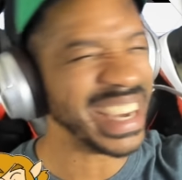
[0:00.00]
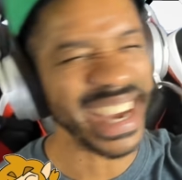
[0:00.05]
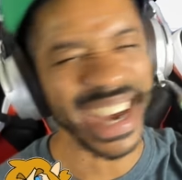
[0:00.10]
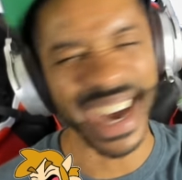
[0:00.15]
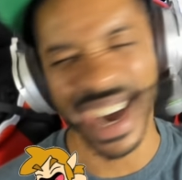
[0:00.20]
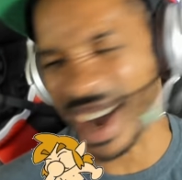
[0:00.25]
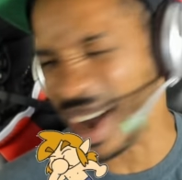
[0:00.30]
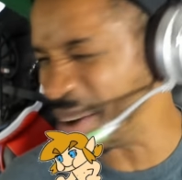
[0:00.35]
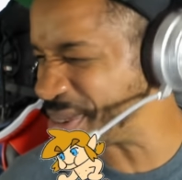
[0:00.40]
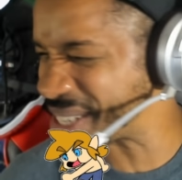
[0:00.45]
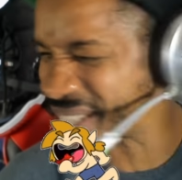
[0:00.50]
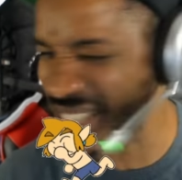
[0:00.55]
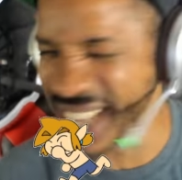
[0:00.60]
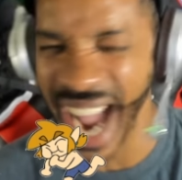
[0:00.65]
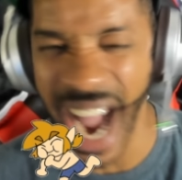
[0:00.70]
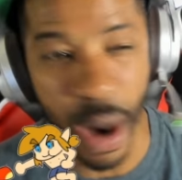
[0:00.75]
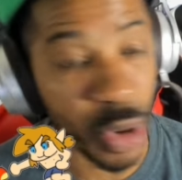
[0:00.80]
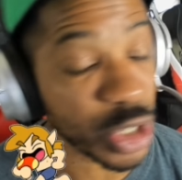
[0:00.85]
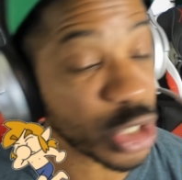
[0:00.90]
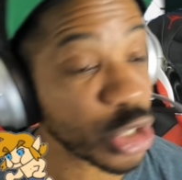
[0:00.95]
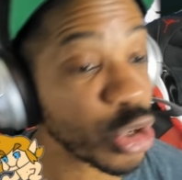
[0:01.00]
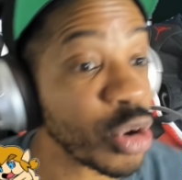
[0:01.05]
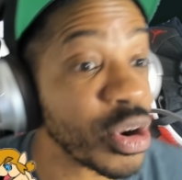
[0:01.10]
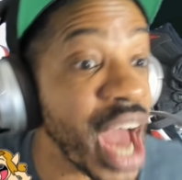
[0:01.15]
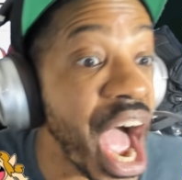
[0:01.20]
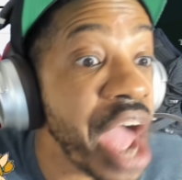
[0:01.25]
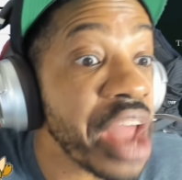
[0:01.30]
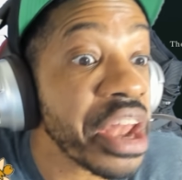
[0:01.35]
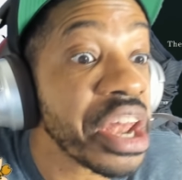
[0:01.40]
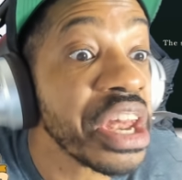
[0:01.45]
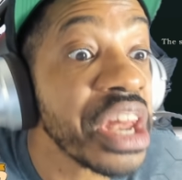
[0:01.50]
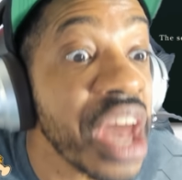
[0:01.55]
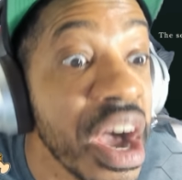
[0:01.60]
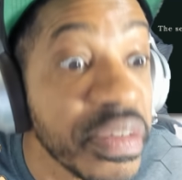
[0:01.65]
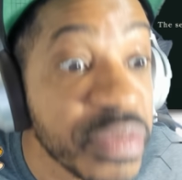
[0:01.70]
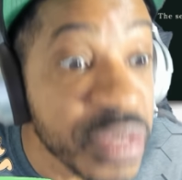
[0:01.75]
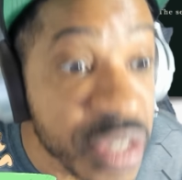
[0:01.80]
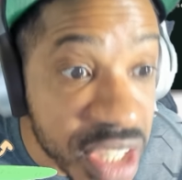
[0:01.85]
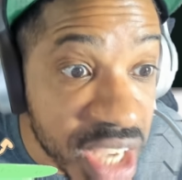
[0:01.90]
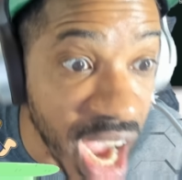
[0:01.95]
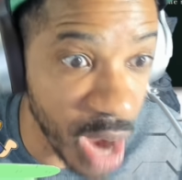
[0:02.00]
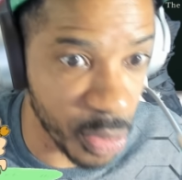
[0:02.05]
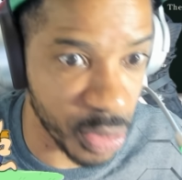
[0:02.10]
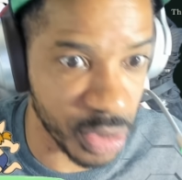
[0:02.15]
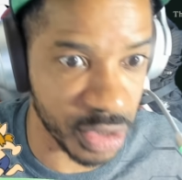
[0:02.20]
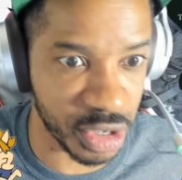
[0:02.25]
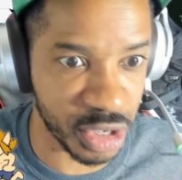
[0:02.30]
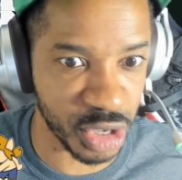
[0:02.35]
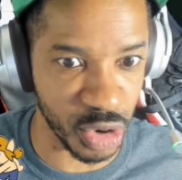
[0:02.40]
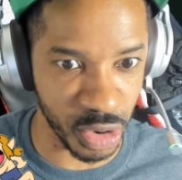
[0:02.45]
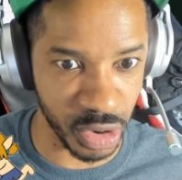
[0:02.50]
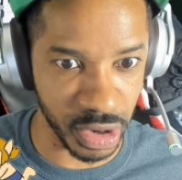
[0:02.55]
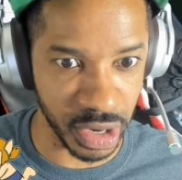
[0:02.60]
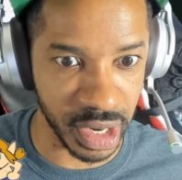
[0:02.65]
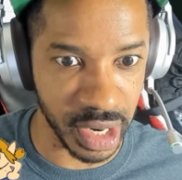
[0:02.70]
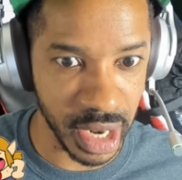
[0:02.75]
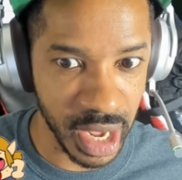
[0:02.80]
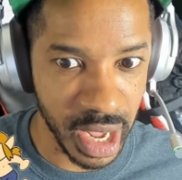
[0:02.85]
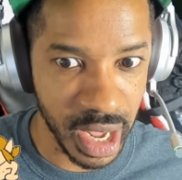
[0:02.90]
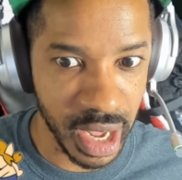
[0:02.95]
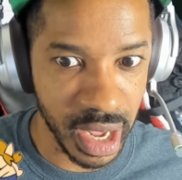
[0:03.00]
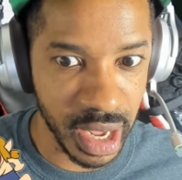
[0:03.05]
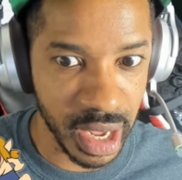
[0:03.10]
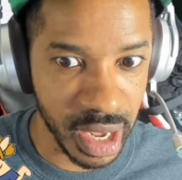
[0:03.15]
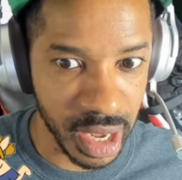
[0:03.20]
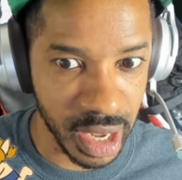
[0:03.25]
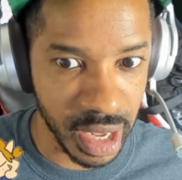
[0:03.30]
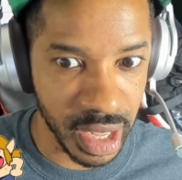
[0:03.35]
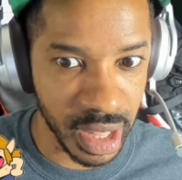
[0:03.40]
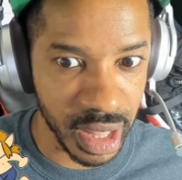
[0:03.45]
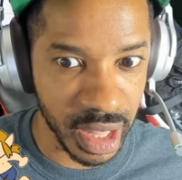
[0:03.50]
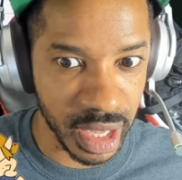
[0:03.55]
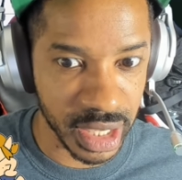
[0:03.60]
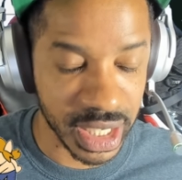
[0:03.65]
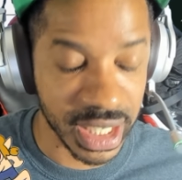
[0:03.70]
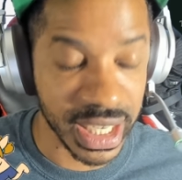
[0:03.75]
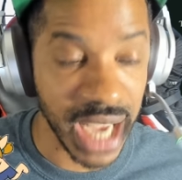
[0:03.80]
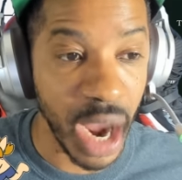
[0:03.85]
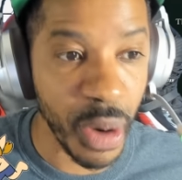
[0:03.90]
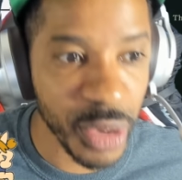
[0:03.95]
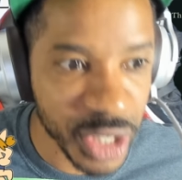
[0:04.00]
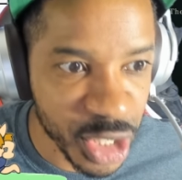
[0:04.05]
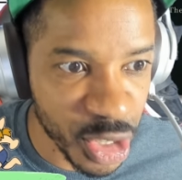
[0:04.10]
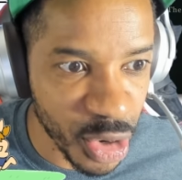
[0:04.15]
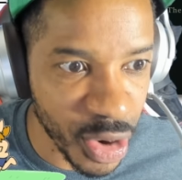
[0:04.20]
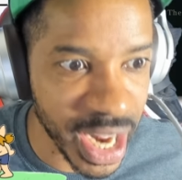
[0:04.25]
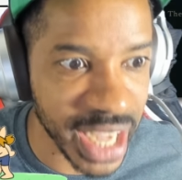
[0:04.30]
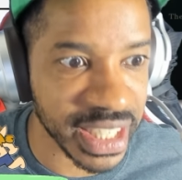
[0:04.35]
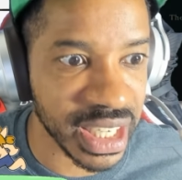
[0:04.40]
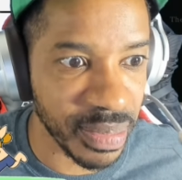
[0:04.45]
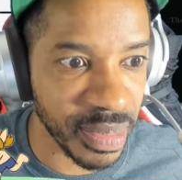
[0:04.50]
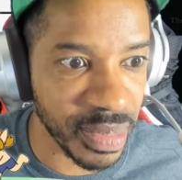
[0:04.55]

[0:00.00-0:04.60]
Uh, Skyward Sword. I love Skyward Sword. Skyward Sword has some